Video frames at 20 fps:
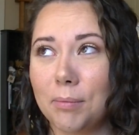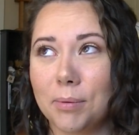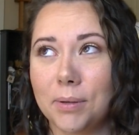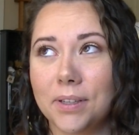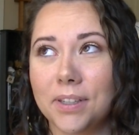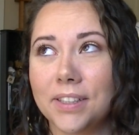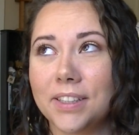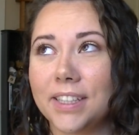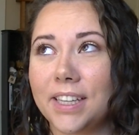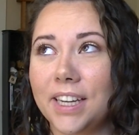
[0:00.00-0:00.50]

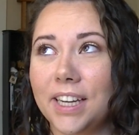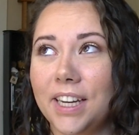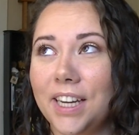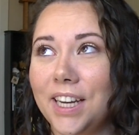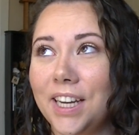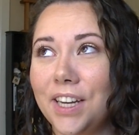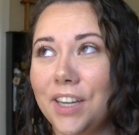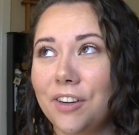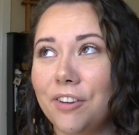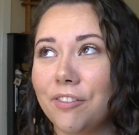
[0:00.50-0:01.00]

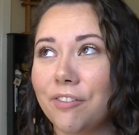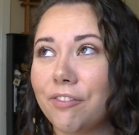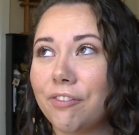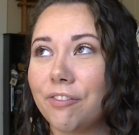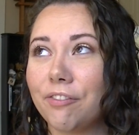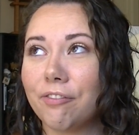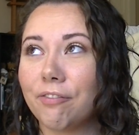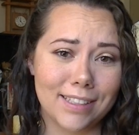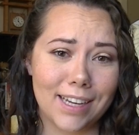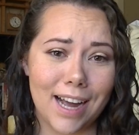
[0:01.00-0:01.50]

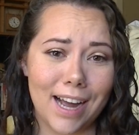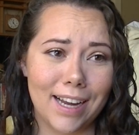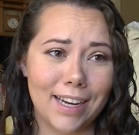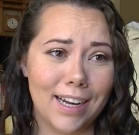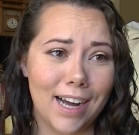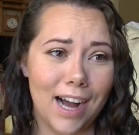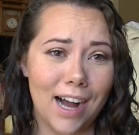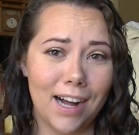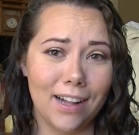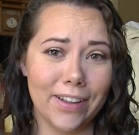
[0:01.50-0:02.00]
believe I
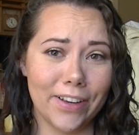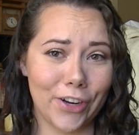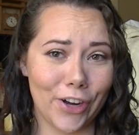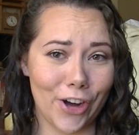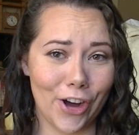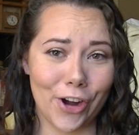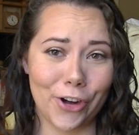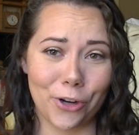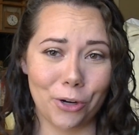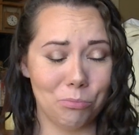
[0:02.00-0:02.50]
got like
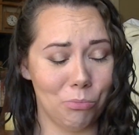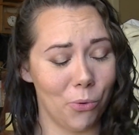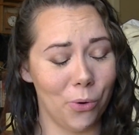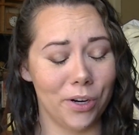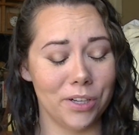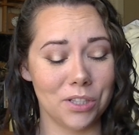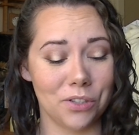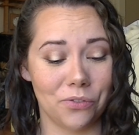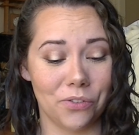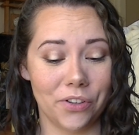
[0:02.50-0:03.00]
100
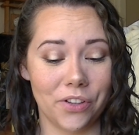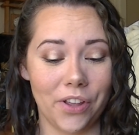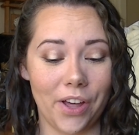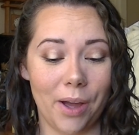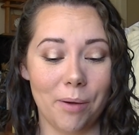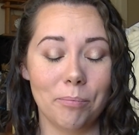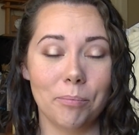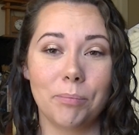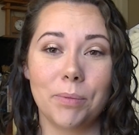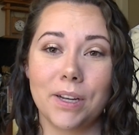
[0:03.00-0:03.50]
points for
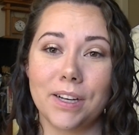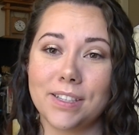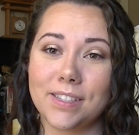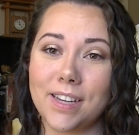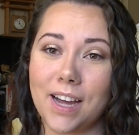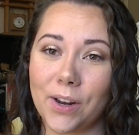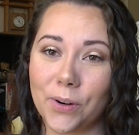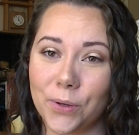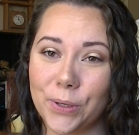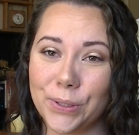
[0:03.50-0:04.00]
them because
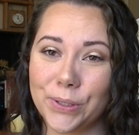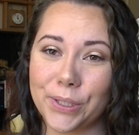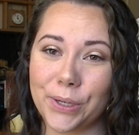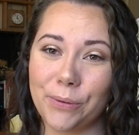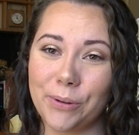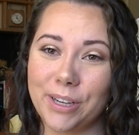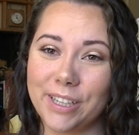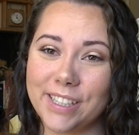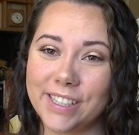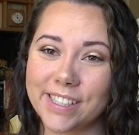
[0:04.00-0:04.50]
not only
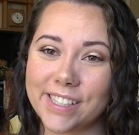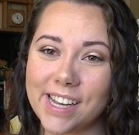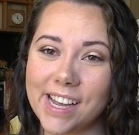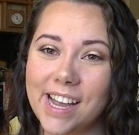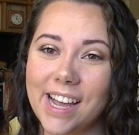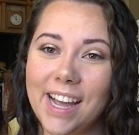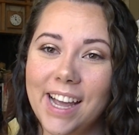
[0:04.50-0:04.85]
was